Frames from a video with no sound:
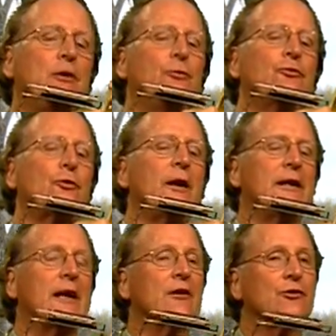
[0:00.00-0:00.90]
who's trying to
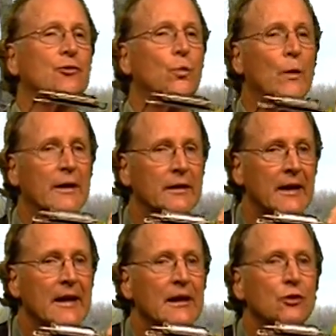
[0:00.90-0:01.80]
catch squid
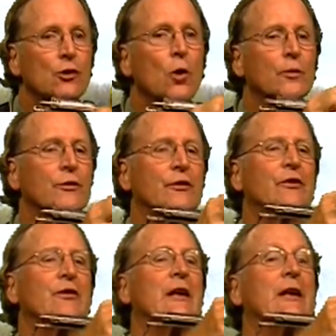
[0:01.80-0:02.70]

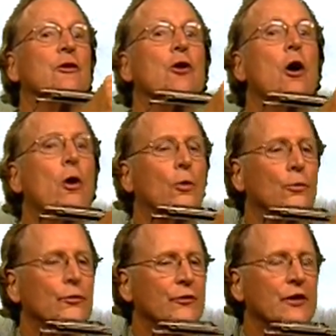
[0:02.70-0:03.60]
notices and
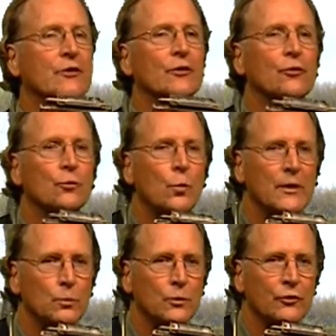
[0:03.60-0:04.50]
knows that the
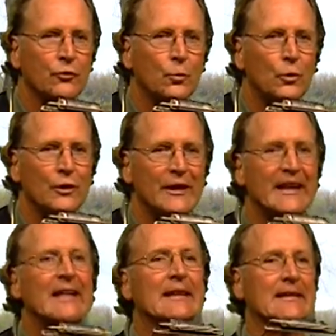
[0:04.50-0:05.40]
squid will squirt
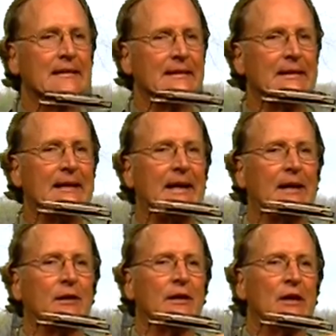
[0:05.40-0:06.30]
ink into the
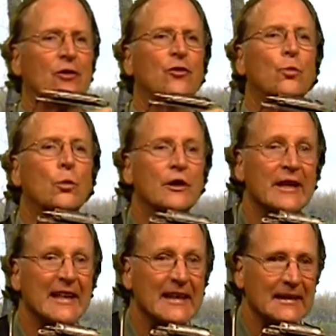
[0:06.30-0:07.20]
air, squirt
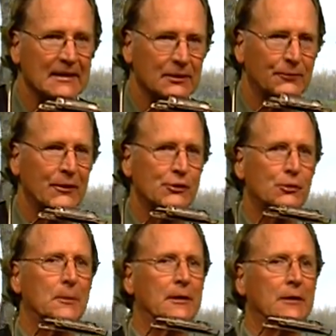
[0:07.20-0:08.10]
ink at the
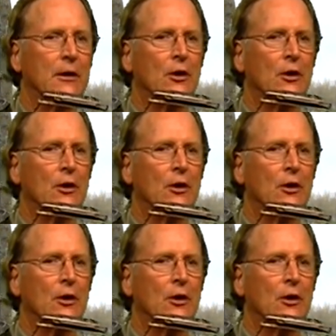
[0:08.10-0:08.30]
fishermen.